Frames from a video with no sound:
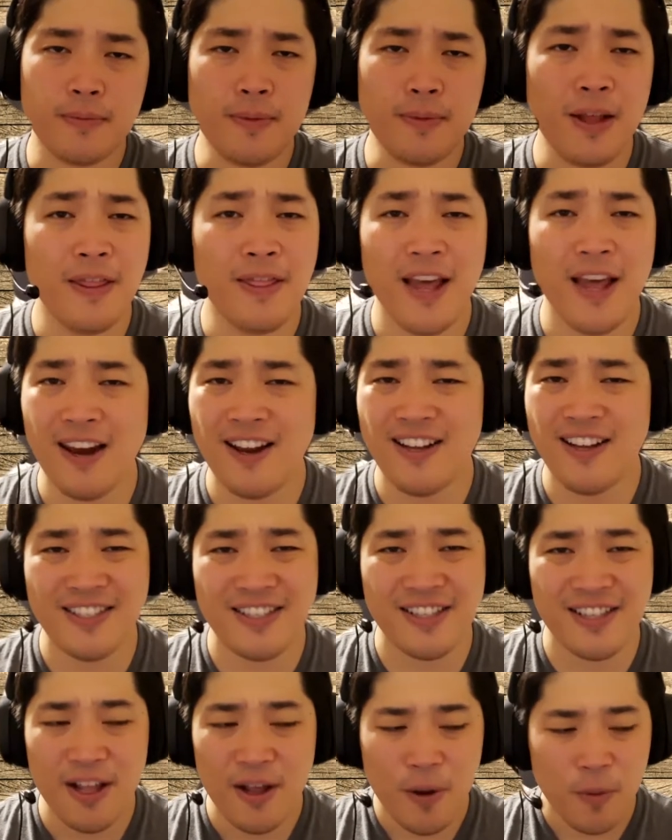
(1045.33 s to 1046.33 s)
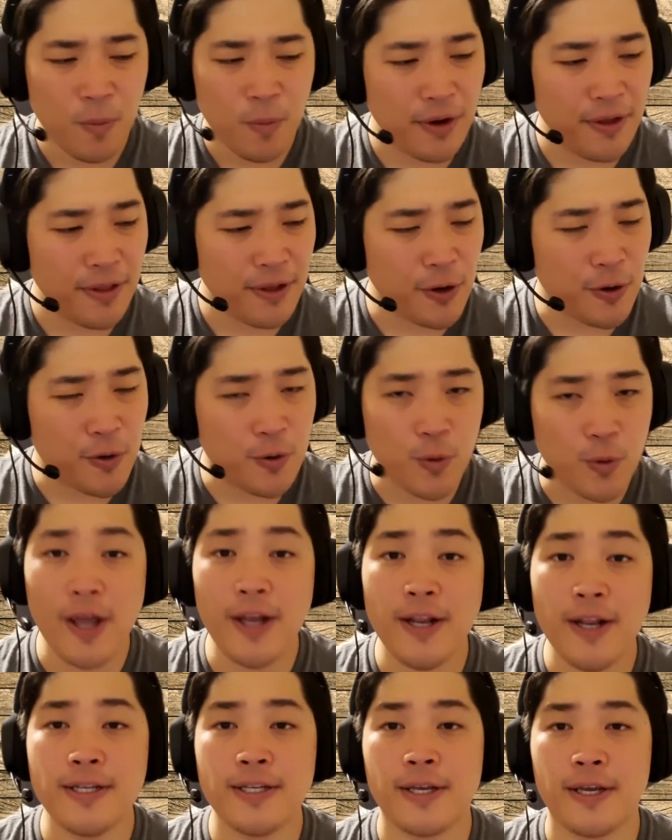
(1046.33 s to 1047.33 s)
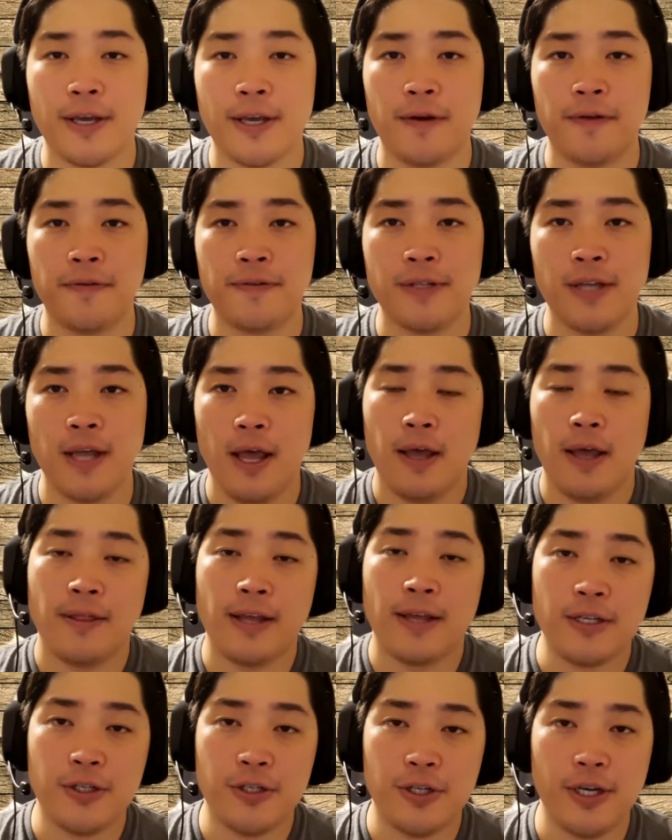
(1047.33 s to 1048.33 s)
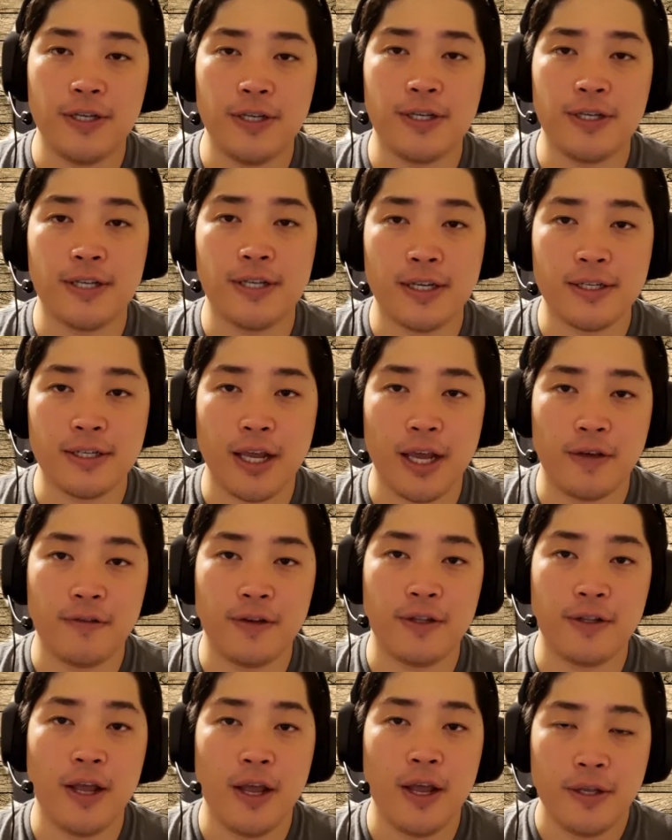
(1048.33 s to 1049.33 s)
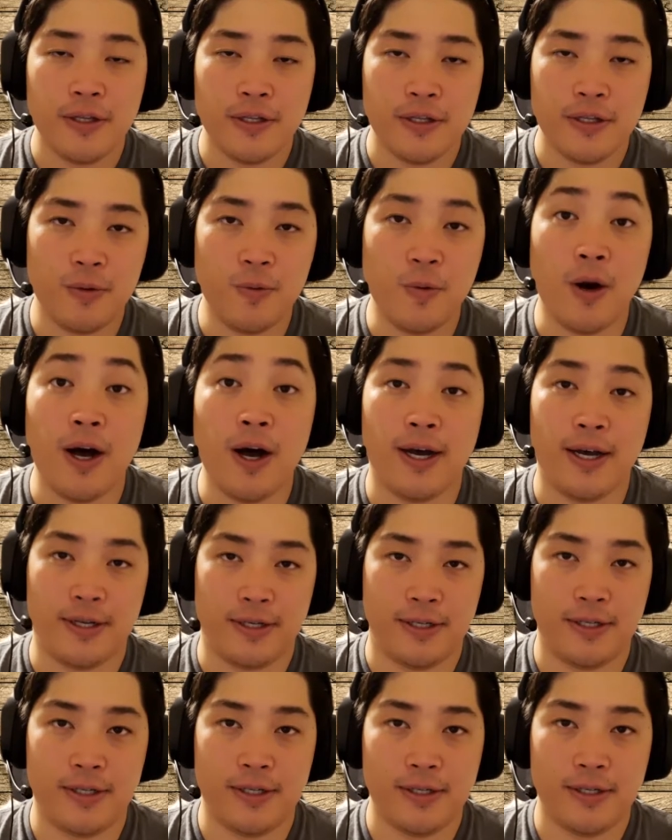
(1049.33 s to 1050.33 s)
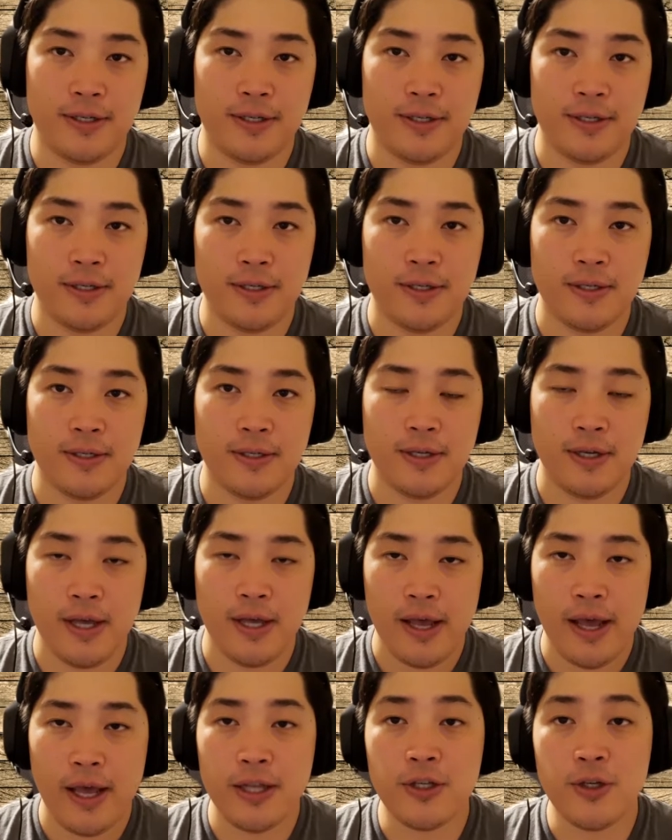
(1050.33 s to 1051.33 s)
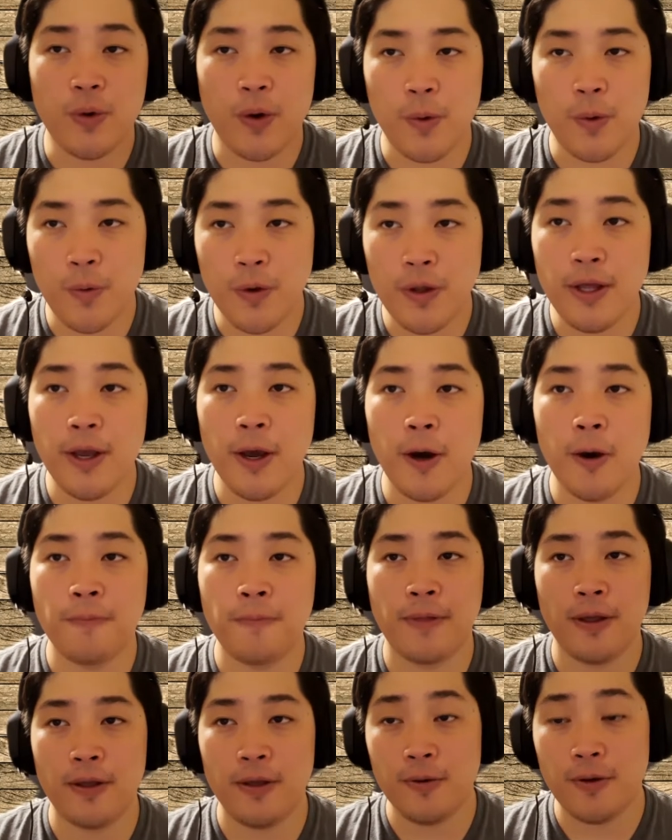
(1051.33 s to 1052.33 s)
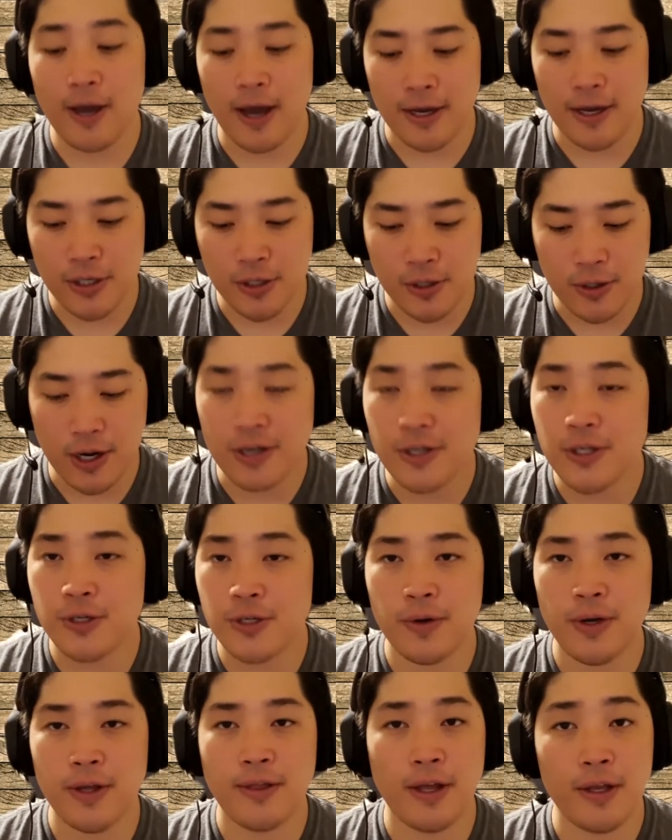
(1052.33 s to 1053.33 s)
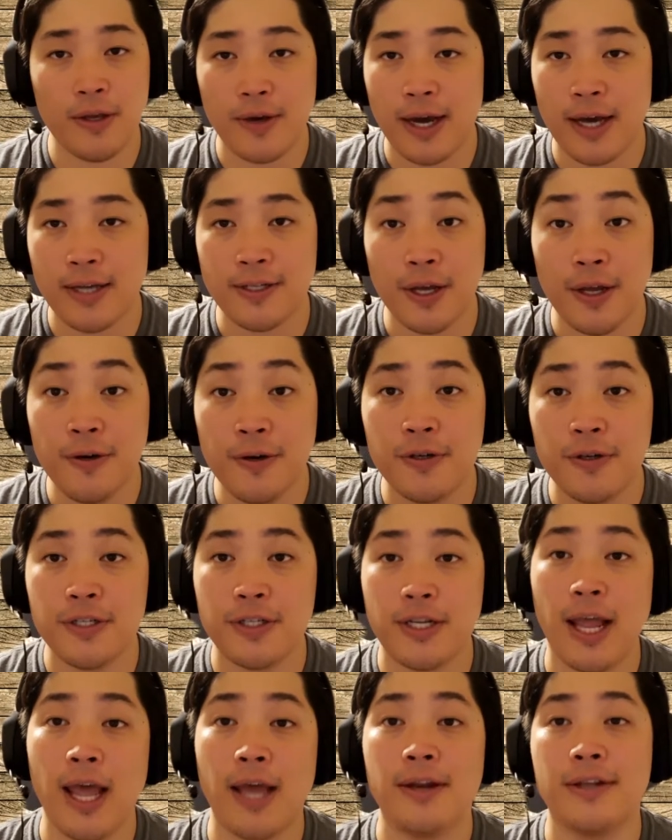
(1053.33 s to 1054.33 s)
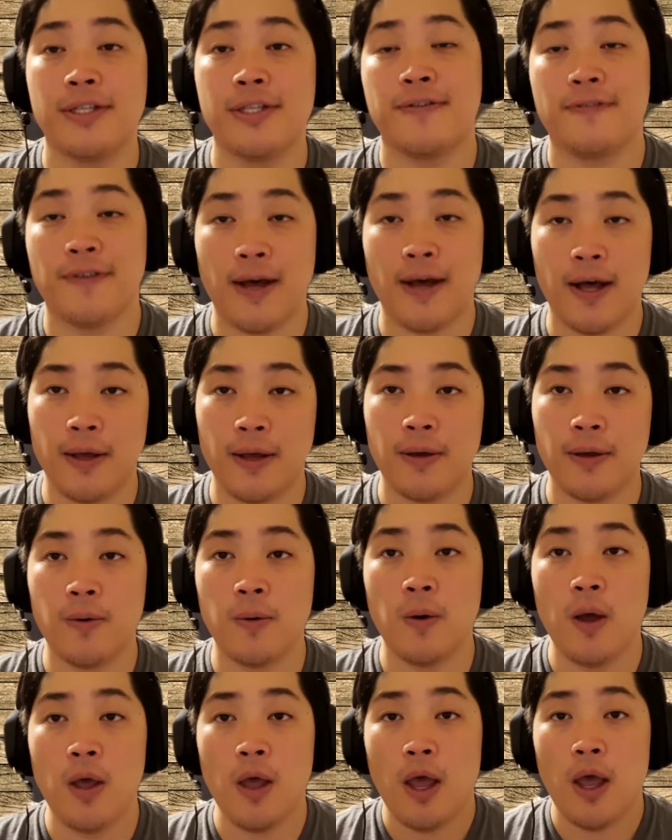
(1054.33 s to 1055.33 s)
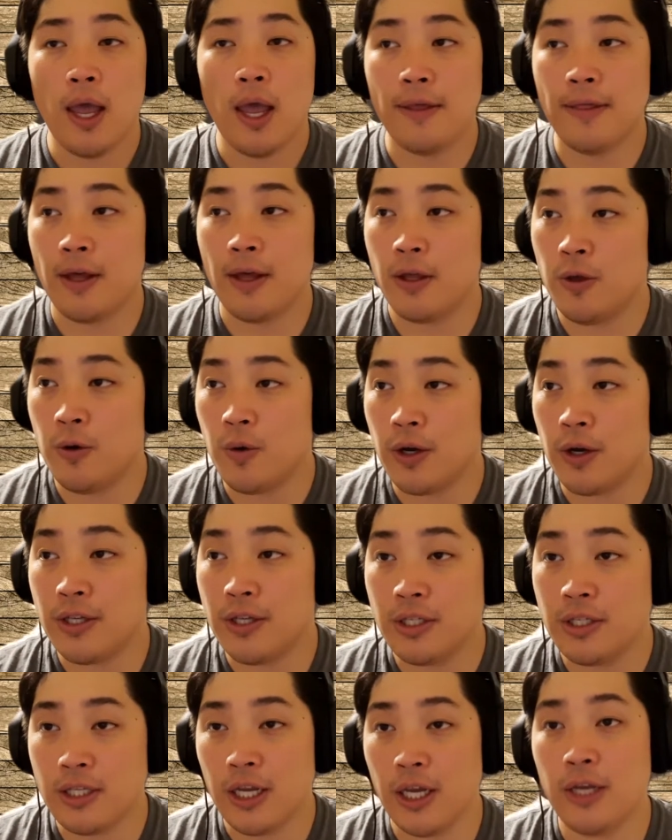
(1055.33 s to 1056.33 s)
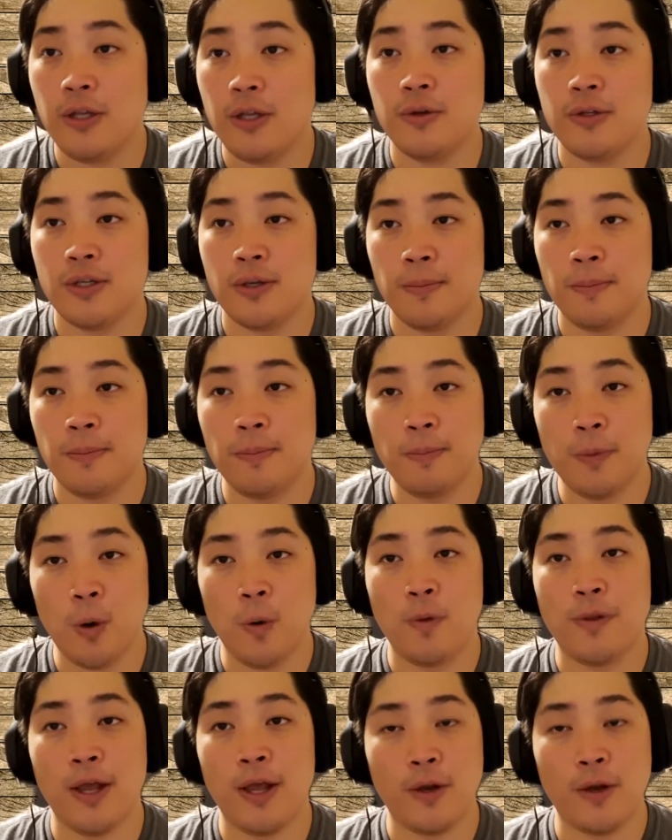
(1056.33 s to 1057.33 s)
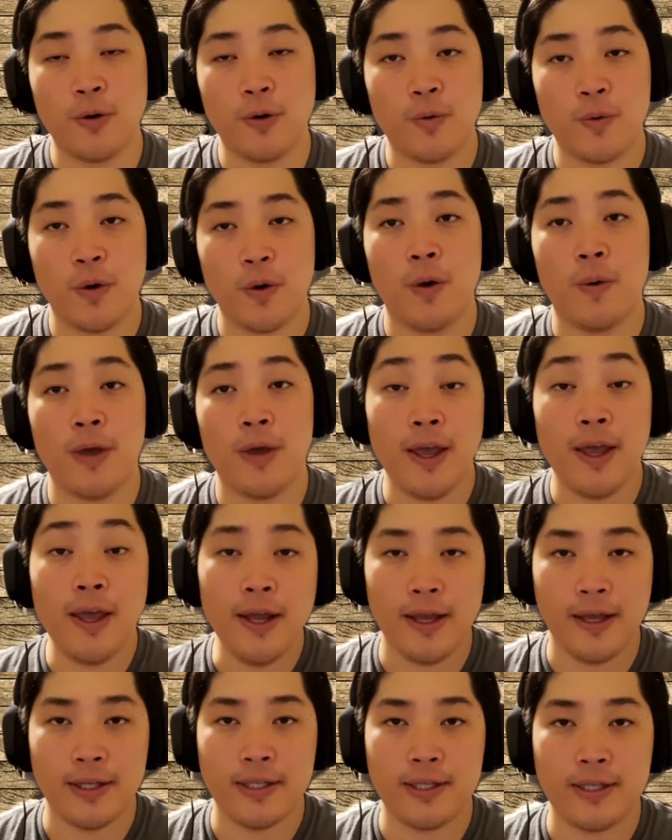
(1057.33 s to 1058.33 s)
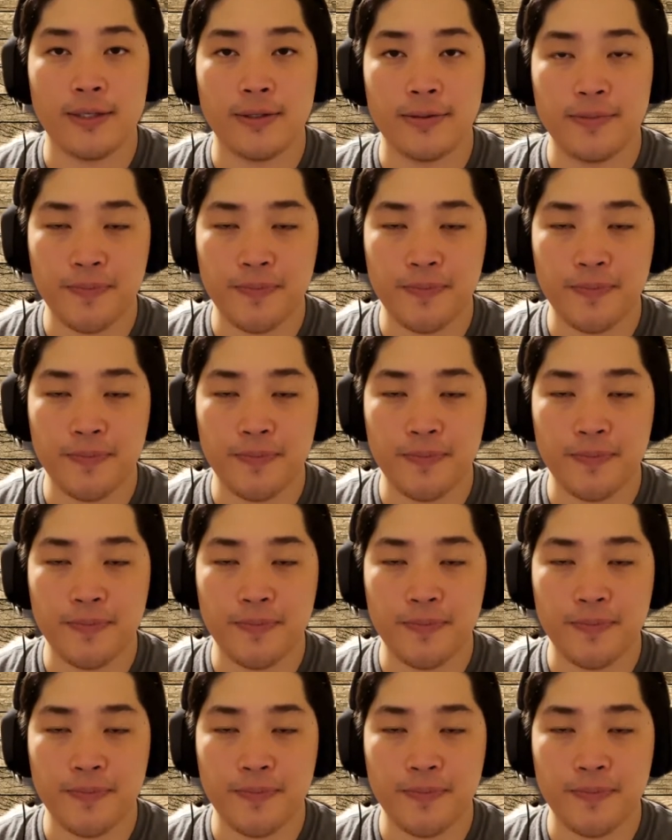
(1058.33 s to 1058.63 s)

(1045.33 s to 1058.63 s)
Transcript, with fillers: That is one of the greatest gifts that Jesus has given to us. And so I really hope that you guys treasure it, that you guys understand its value, and that you continue to mold and grow in it.